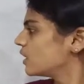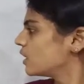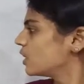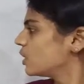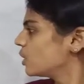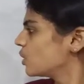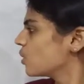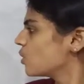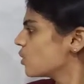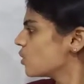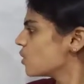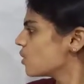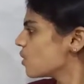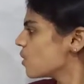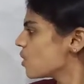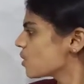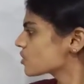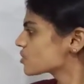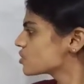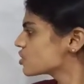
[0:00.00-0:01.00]
low
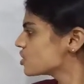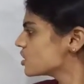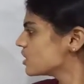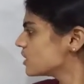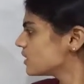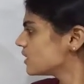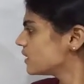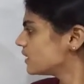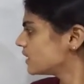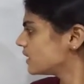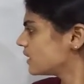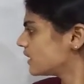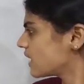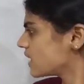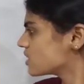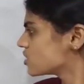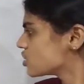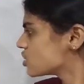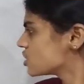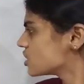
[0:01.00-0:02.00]
oxygen
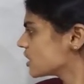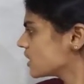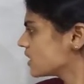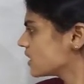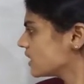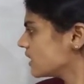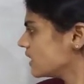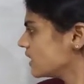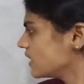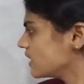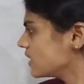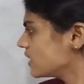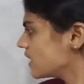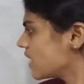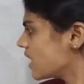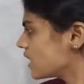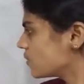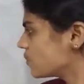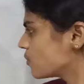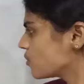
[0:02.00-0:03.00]
tension in
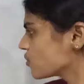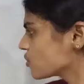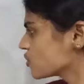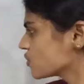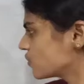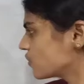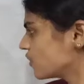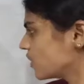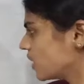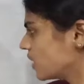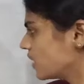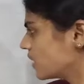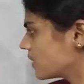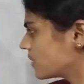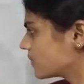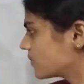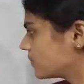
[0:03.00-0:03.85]
atmosphere,